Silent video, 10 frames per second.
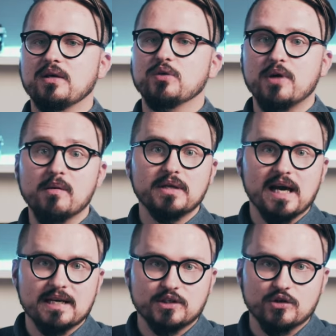you probably
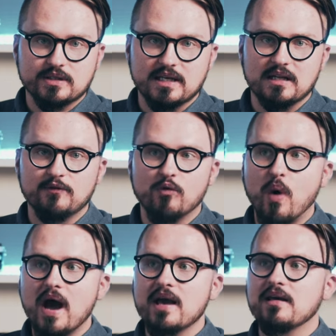ask yourself,
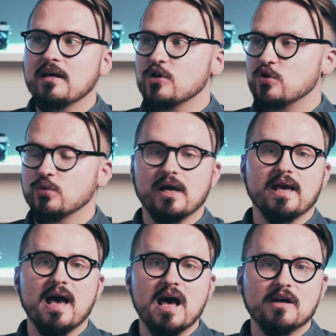why should I
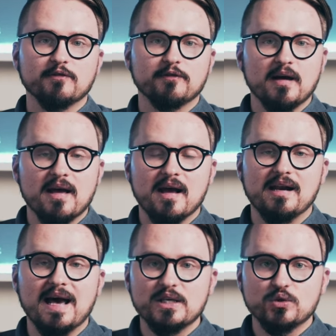have
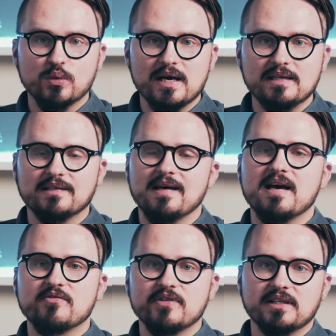lightweight
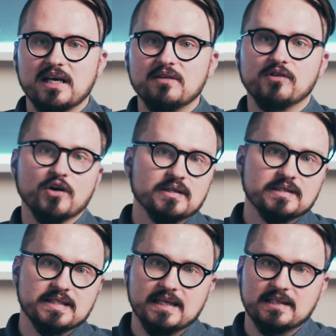everyday vlogging
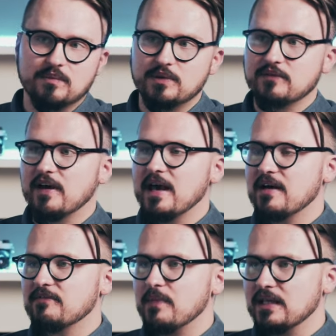setup. If I
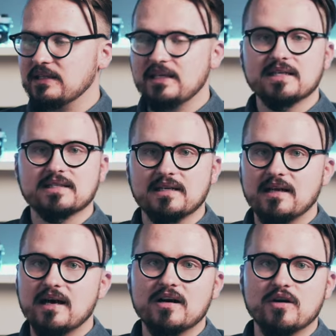have my
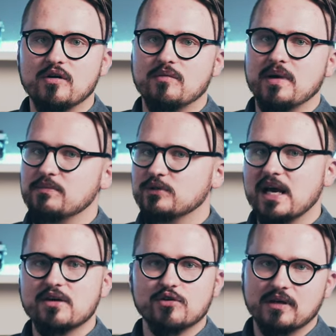DSLR or my
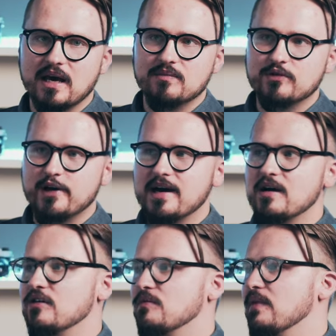production camera
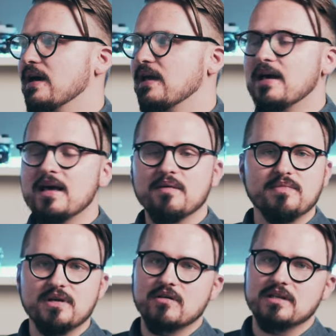or my
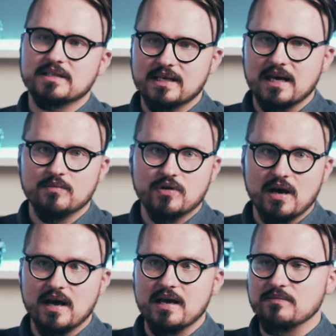mirrorless
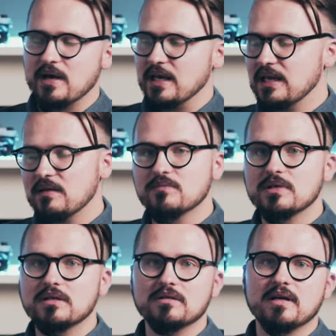camera and my
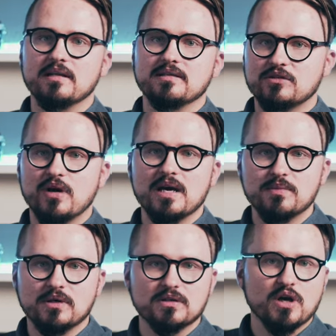gimbal and
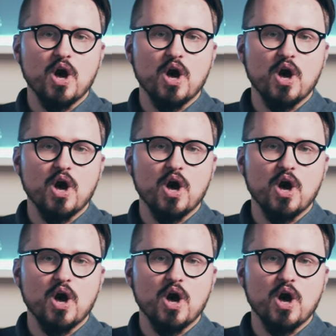tripod,